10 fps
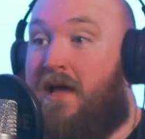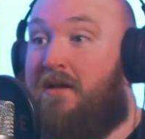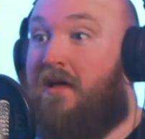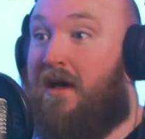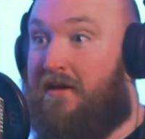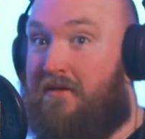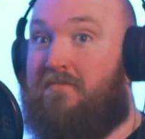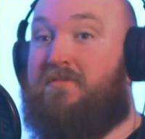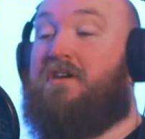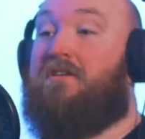and like
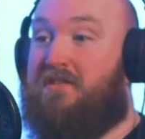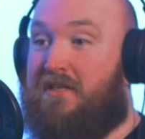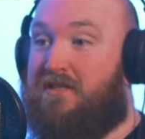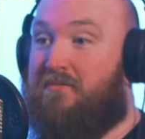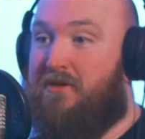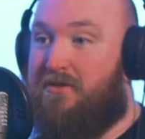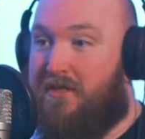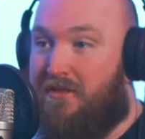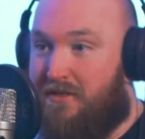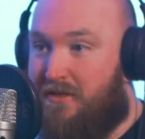dancing to
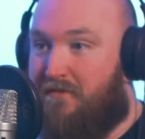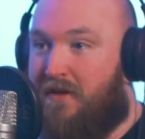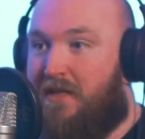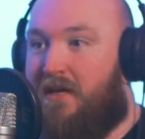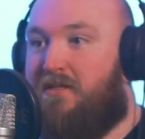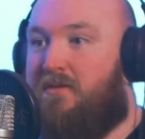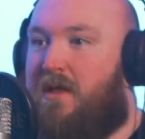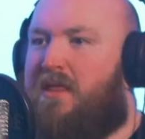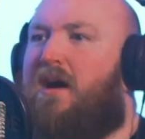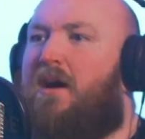music and stuff like that. So
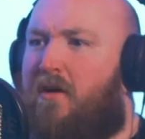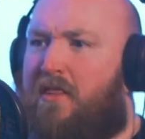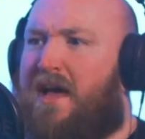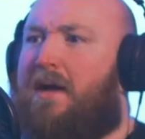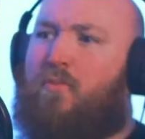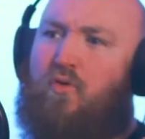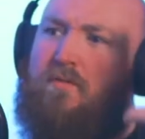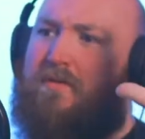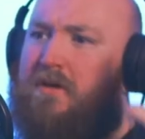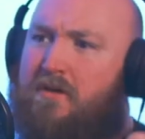I think I got that more
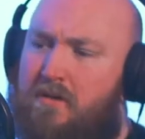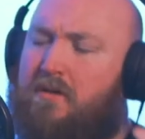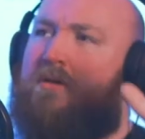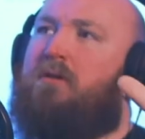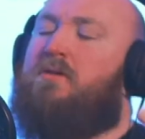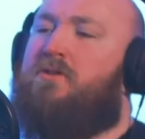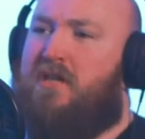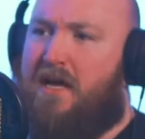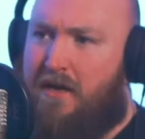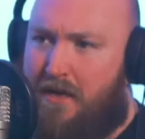of a
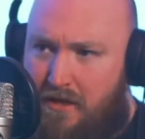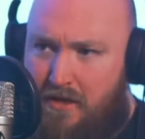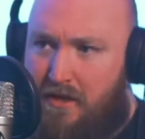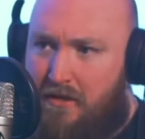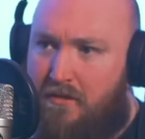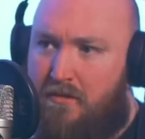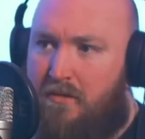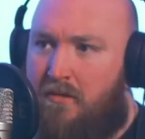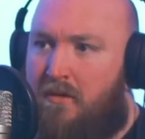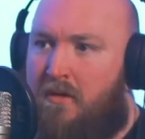channeling thing.
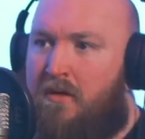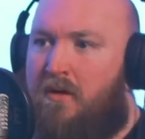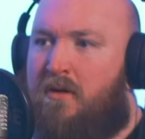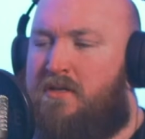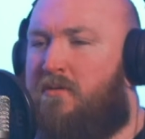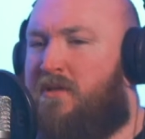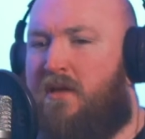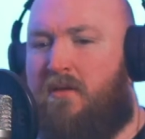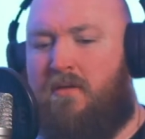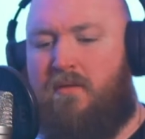Yeah. Because I was
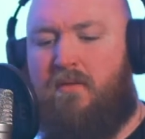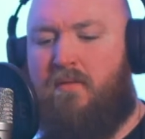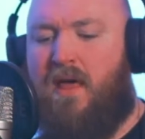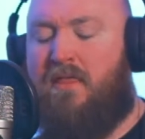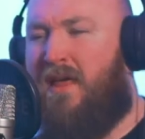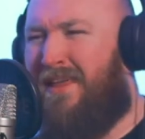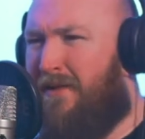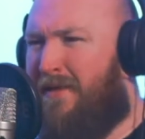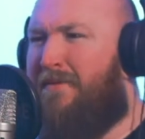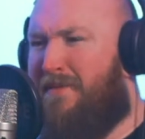like, I, th I
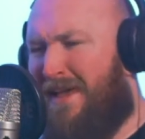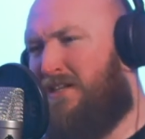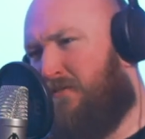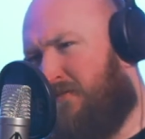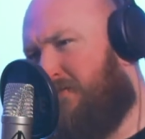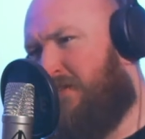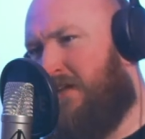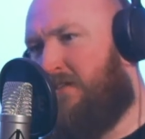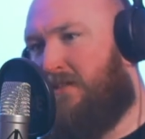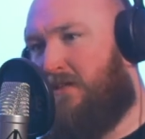think at the age of
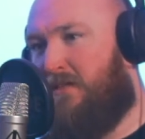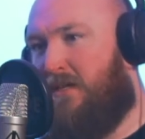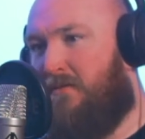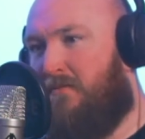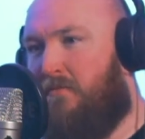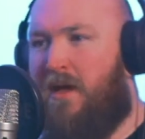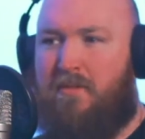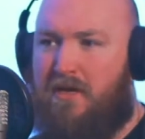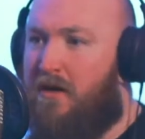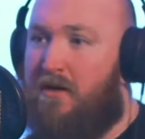15, 16,
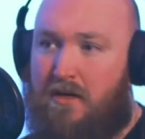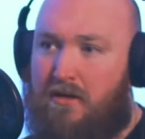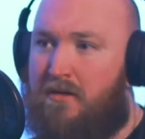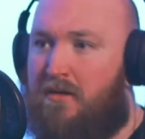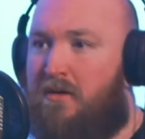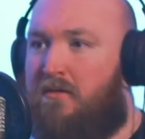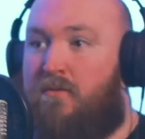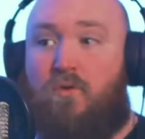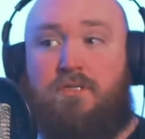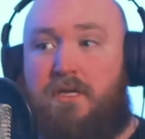maybe younger,
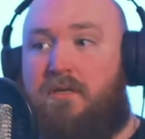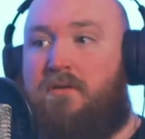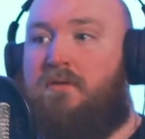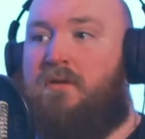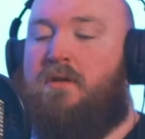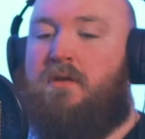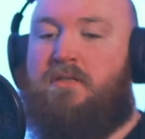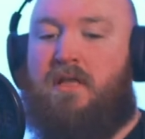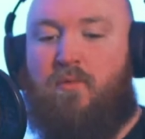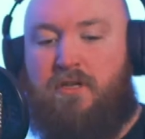14,
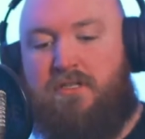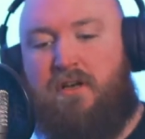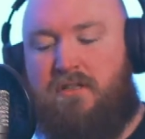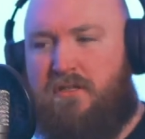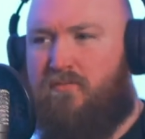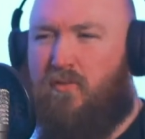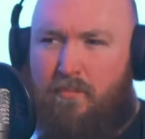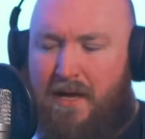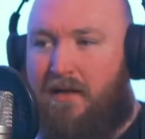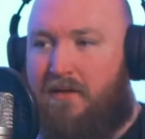is like when you start to
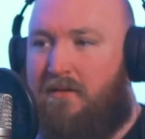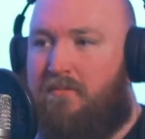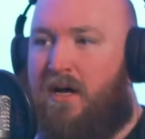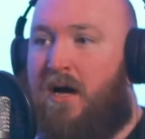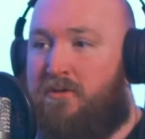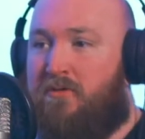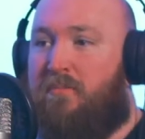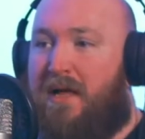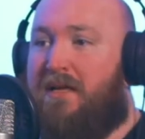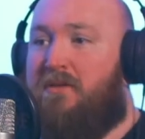rebel. But I was mm.
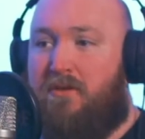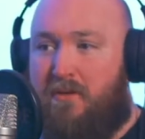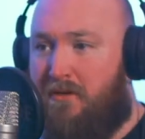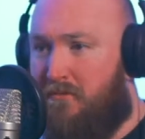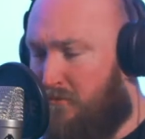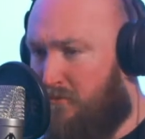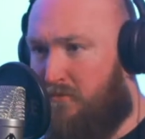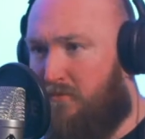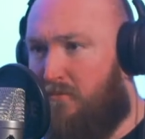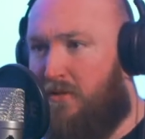rebelling doing
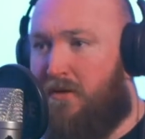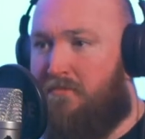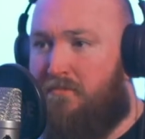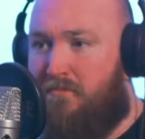you know,